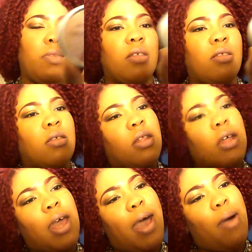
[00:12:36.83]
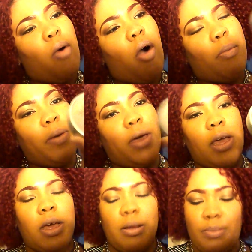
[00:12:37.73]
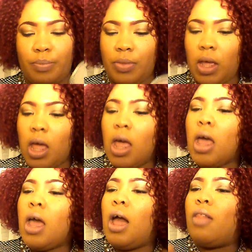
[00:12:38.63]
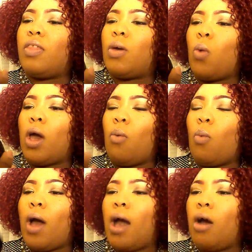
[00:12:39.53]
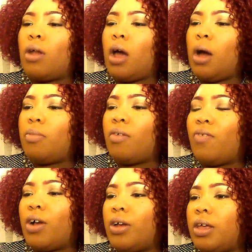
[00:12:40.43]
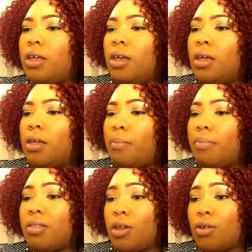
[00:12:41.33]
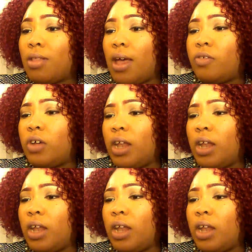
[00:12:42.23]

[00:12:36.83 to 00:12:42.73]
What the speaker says: This is the Catwalk Pink. And then Wet n Wild, the Fergie Center Stage